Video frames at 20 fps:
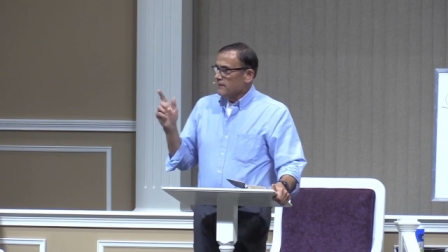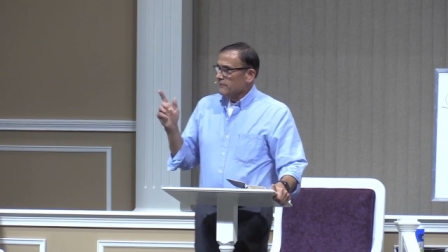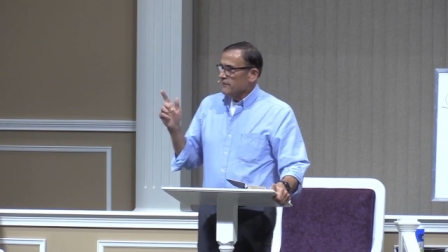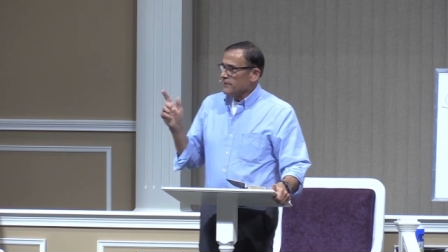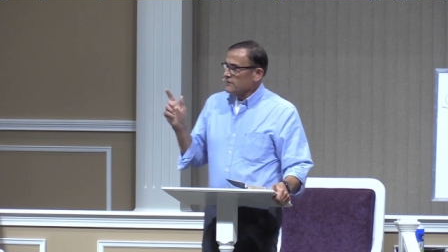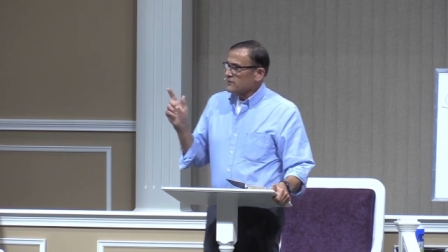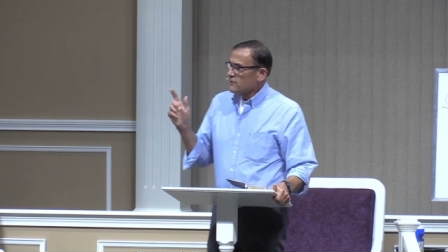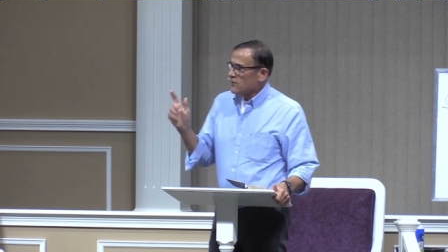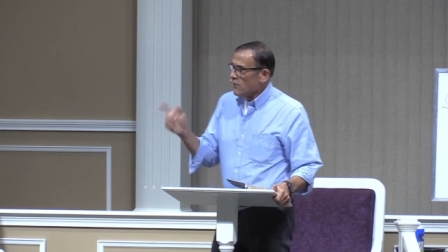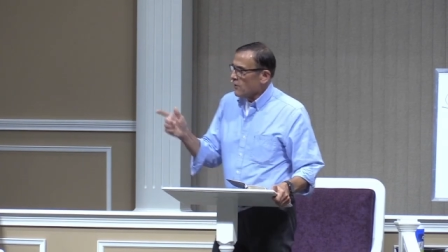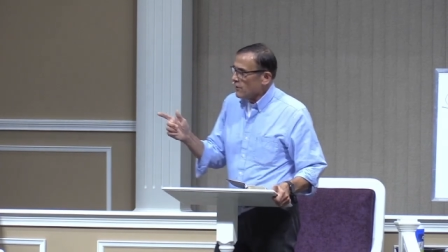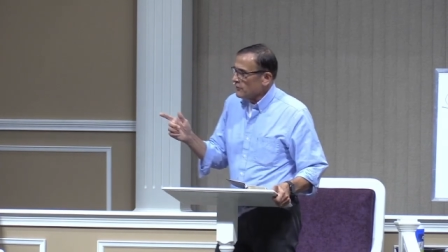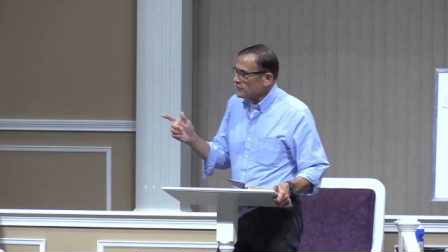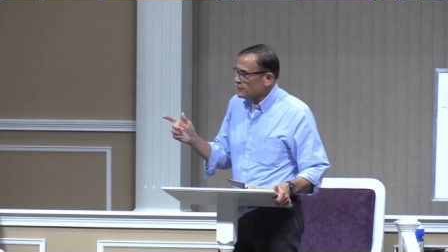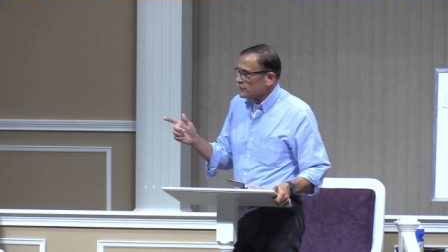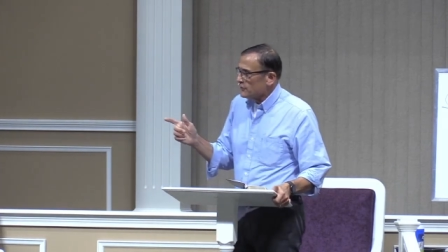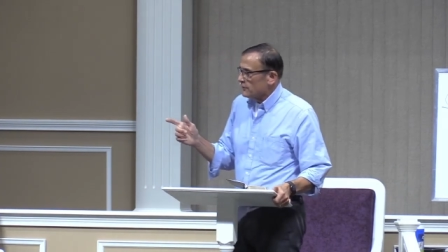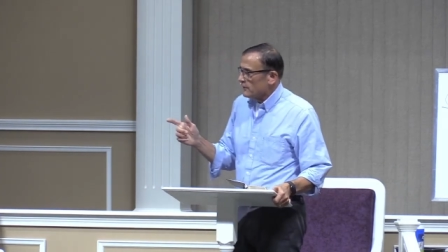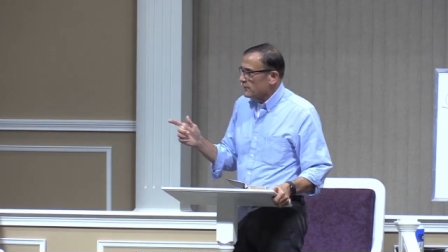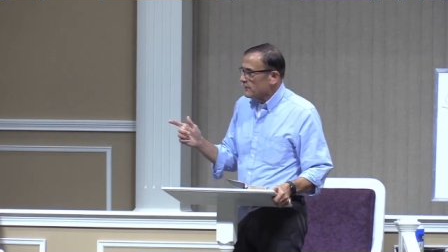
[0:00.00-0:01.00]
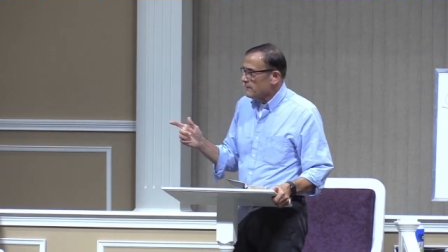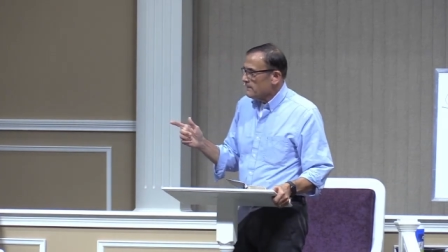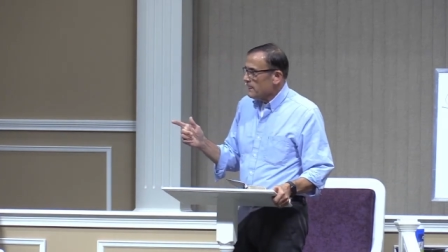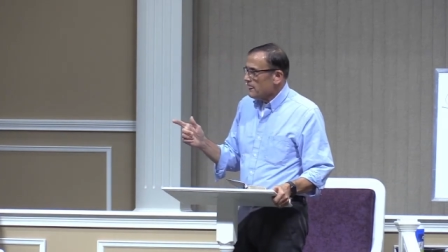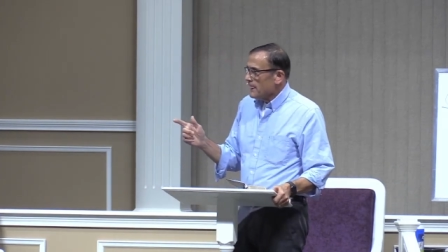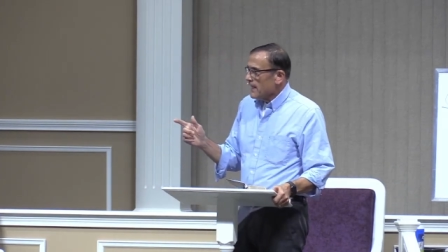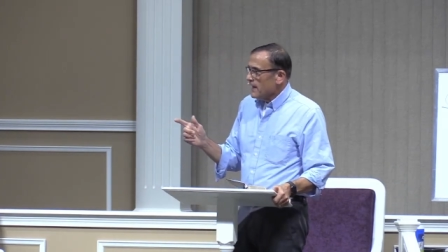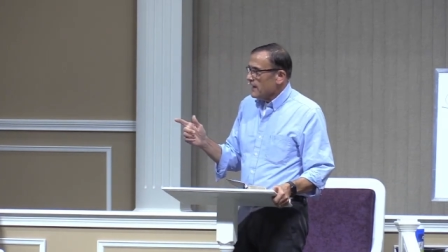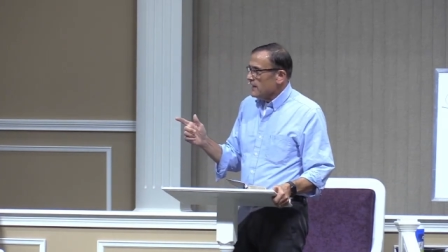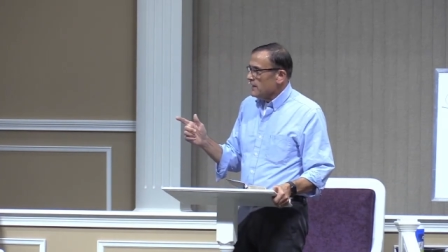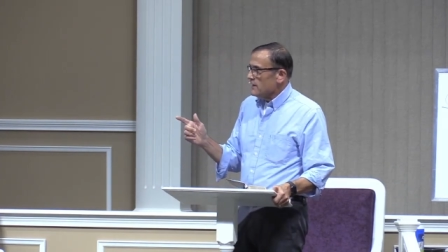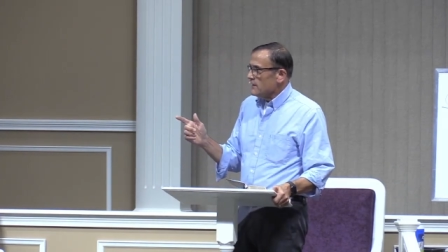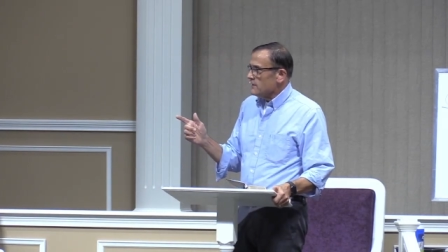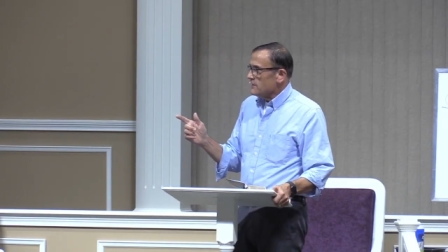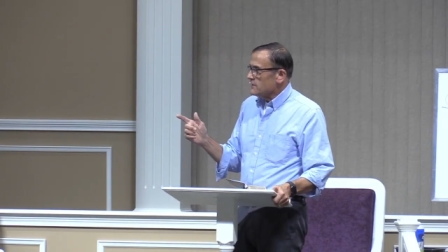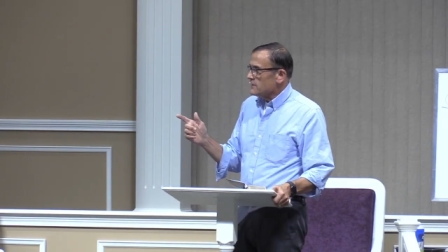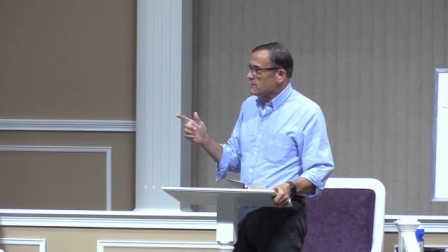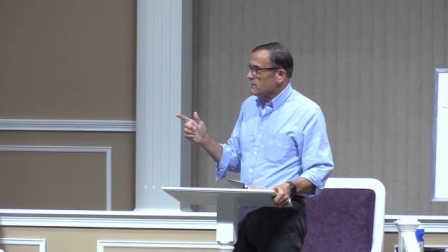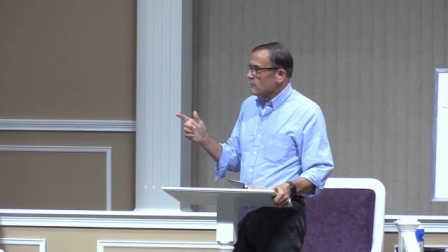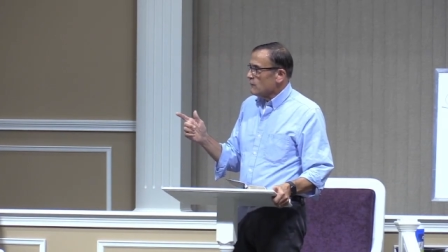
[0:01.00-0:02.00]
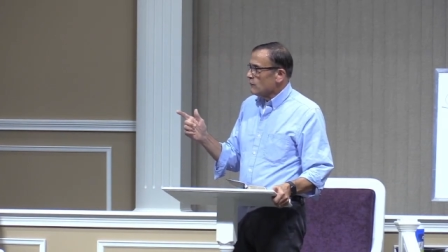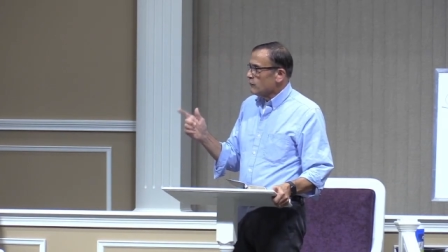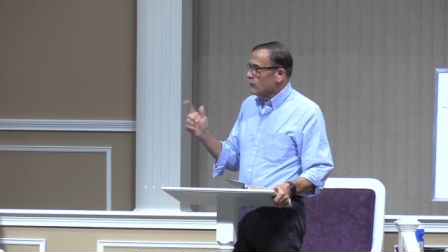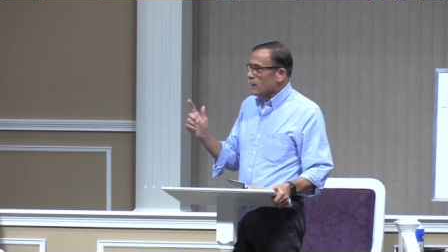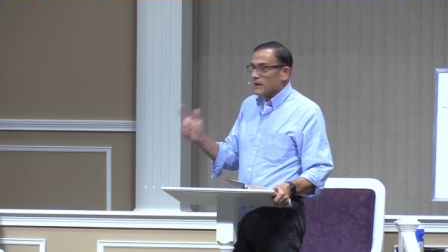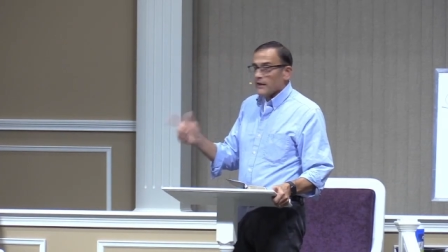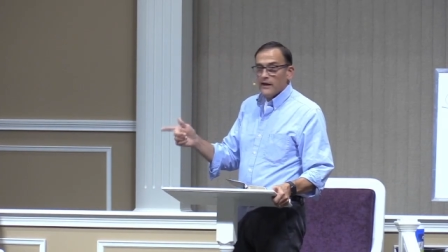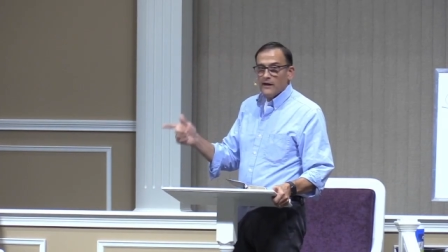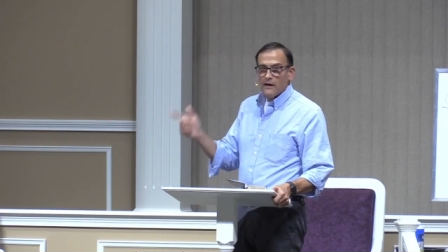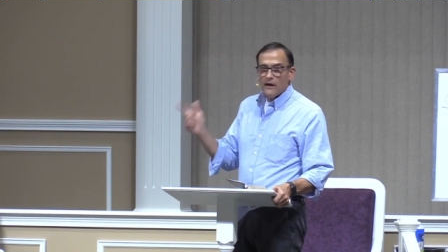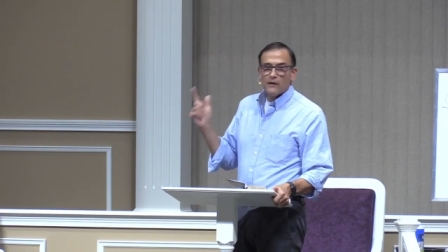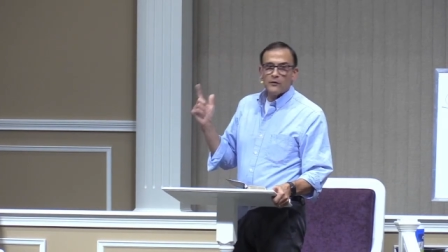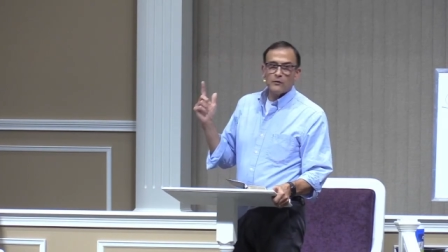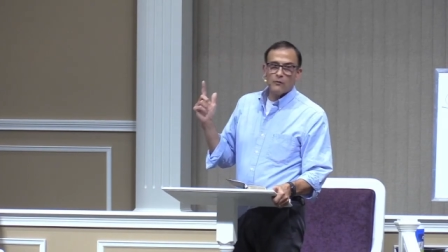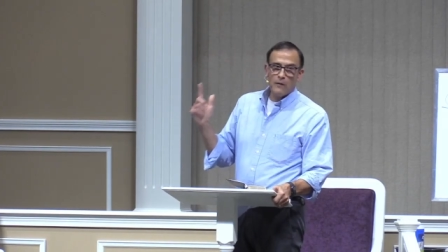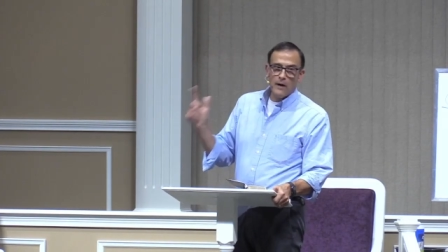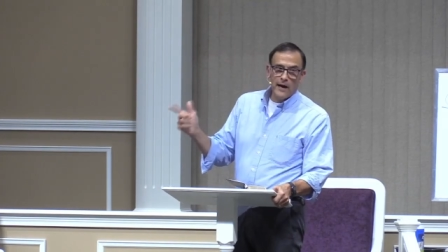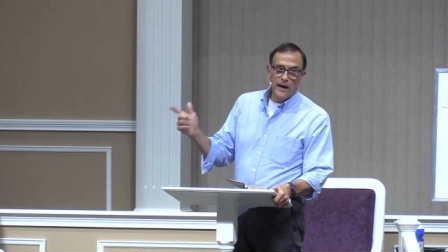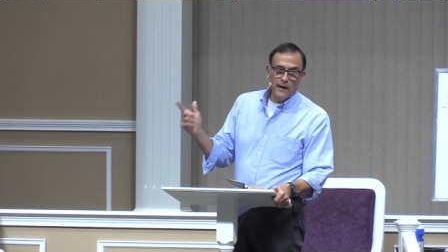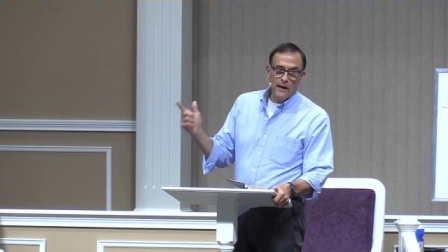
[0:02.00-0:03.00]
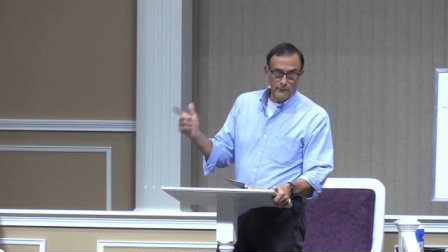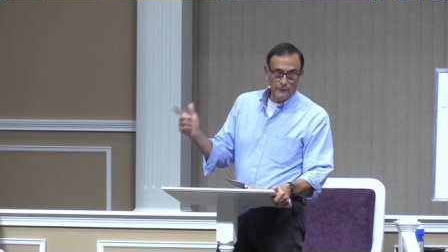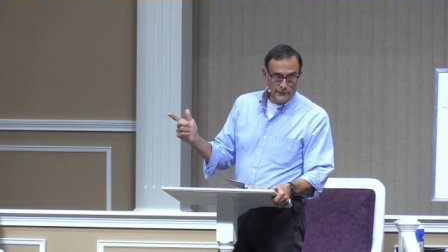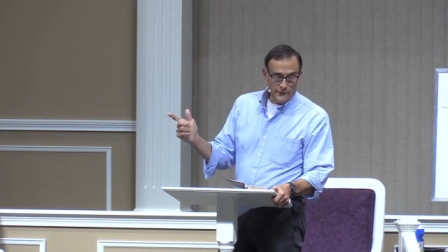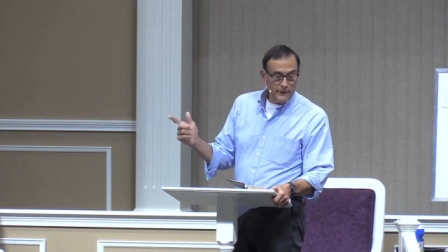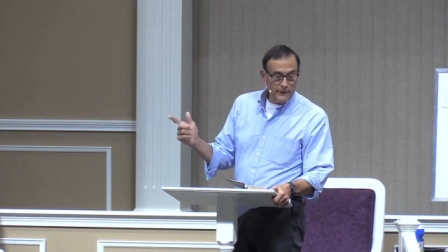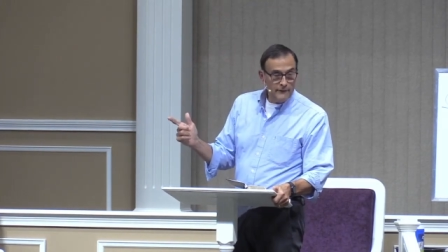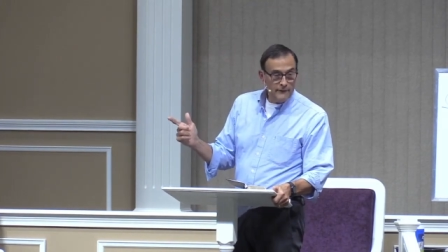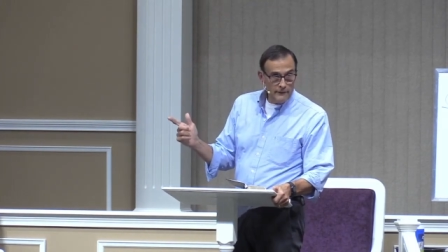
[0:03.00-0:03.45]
this culture is running aground.